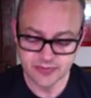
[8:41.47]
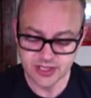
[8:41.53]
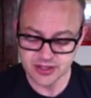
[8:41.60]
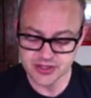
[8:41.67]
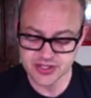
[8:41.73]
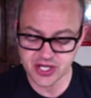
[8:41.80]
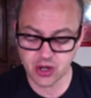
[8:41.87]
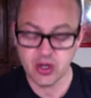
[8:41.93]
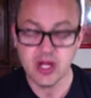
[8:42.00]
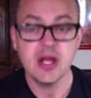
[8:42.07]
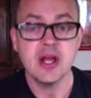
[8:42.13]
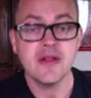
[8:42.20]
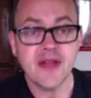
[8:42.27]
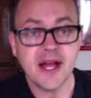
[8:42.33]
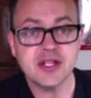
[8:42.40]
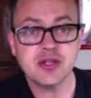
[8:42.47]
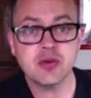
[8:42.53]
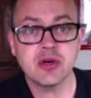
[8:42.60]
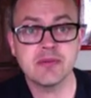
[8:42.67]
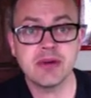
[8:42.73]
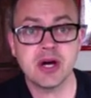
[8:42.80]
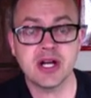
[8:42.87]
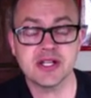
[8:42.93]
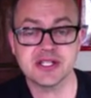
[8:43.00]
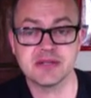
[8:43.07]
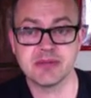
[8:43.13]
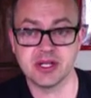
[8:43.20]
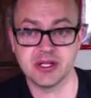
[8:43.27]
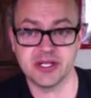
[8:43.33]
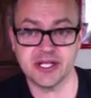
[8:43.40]
So that's one
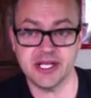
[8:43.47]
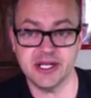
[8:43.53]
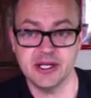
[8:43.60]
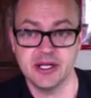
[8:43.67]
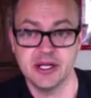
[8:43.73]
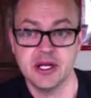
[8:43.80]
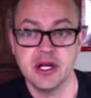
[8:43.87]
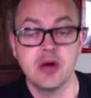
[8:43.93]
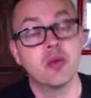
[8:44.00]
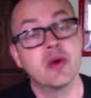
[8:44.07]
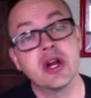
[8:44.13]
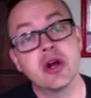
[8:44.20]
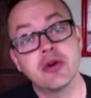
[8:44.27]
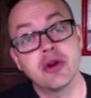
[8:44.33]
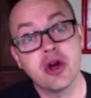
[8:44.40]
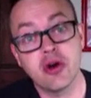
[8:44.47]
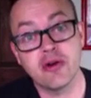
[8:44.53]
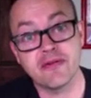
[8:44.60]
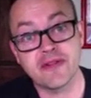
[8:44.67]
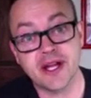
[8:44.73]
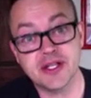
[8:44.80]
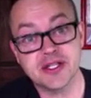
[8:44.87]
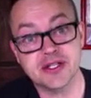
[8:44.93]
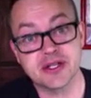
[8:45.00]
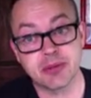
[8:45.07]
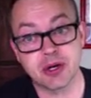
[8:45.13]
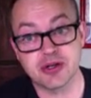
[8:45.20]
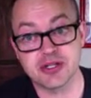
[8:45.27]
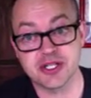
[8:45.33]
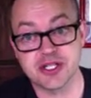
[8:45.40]
possibility. We don't know if that's the
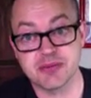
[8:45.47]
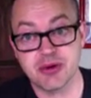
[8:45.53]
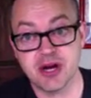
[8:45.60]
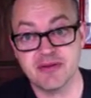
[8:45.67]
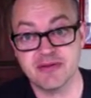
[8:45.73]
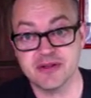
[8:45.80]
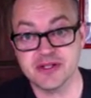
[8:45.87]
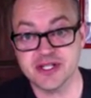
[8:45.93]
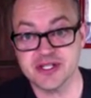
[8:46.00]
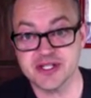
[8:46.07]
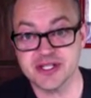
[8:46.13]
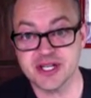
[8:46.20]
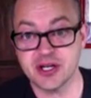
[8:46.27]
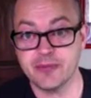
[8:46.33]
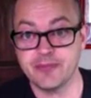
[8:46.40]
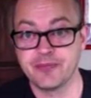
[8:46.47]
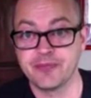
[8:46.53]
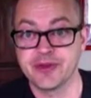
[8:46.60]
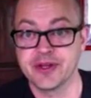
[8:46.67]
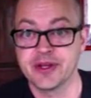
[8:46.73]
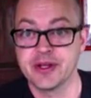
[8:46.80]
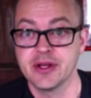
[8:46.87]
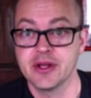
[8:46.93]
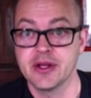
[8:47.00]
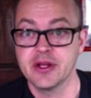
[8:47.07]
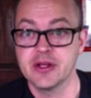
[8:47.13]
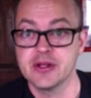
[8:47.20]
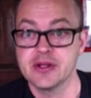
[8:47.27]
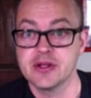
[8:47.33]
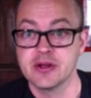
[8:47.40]
person's preferences, though.
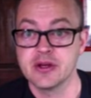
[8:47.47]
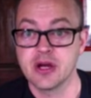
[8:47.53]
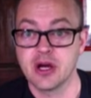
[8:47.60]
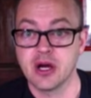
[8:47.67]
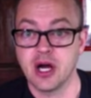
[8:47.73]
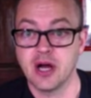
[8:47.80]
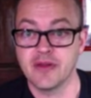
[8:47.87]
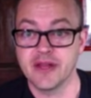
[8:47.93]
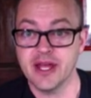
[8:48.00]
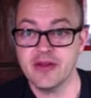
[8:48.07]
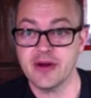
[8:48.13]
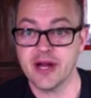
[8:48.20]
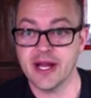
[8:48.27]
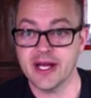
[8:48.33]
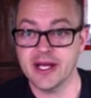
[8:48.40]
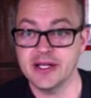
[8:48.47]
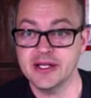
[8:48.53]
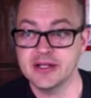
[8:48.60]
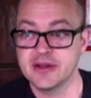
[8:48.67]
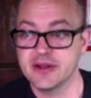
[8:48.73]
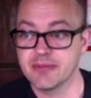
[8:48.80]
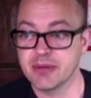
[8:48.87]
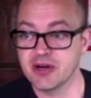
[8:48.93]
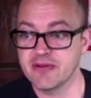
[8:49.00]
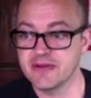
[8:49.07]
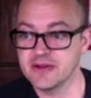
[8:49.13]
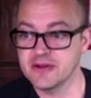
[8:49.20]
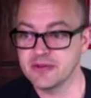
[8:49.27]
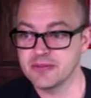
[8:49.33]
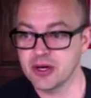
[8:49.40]
On the other hand, the
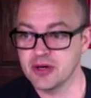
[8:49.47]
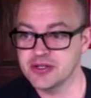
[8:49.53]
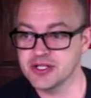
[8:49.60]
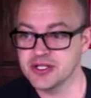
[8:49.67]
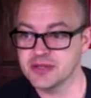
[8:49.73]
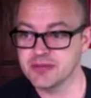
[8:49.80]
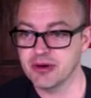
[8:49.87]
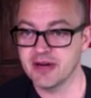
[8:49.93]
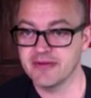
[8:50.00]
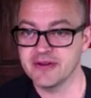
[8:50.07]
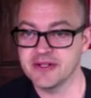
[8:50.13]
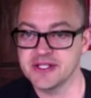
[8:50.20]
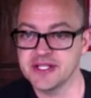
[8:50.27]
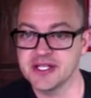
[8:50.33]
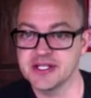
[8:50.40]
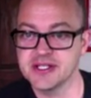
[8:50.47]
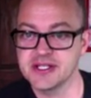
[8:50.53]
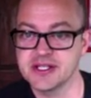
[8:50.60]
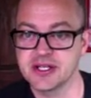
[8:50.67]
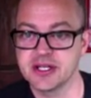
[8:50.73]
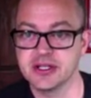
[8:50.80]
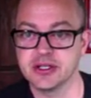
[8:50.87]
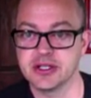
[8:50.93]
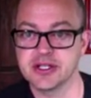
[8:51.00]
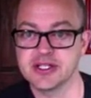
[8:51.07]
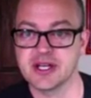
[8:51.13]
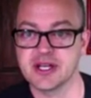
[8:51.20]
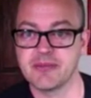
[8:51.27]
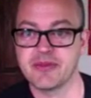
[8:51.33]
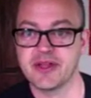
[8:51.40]
person's preferences could look
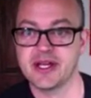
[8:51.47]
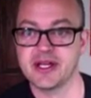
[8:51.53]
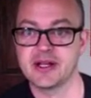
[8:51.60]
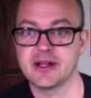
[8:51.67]
something